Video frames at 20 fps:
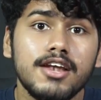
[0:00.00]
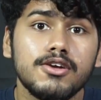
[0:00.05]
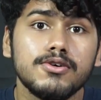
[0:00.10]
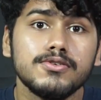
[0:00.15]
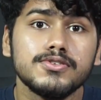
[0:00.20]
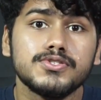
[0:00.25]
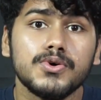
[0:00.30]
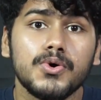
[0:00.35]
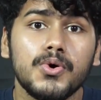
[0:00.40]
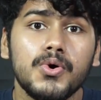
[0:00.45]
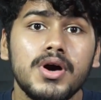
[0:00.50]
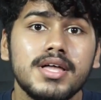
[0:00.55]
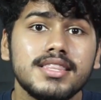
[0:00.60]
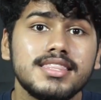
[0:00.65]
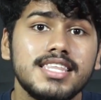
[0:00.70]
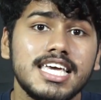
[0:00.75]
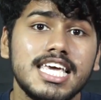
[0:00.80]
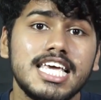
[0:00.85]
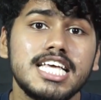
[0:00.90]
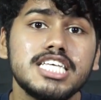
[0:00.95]
and
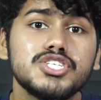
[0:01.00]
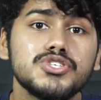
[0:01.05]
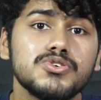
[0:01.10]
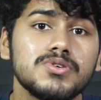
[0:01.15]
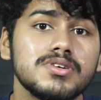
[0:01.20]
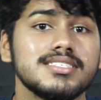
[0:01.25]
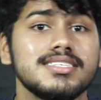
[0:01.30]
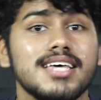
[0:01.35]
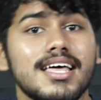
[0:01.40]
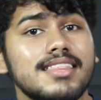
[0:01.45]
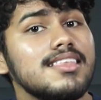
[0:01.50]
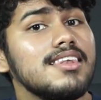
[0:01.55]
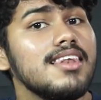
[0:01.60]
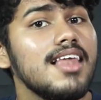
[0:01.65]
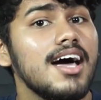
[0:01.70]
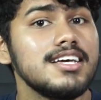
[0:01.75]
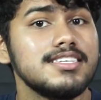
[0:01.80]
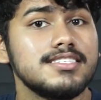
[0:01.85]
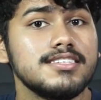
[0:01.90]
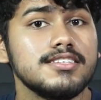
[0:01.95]
also the insurance and
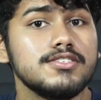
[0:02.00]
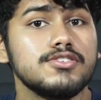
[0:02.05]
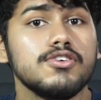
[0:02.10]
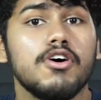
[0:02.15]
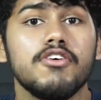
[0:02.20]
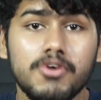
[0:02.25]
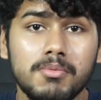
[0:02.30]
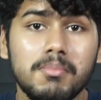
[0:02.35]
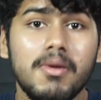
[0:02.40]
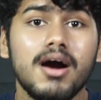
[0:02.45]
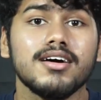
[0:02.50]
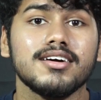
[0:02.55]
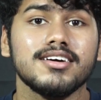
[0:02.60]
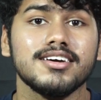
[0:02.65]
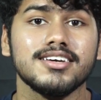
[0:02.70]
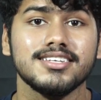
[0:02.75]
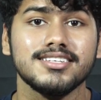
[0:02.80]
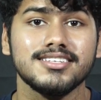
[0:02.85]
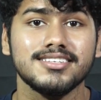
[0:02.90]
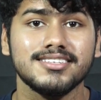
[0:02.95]
the license of your
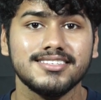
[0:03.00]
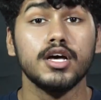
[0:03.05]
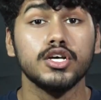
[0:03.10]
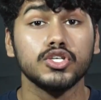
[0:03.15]
market.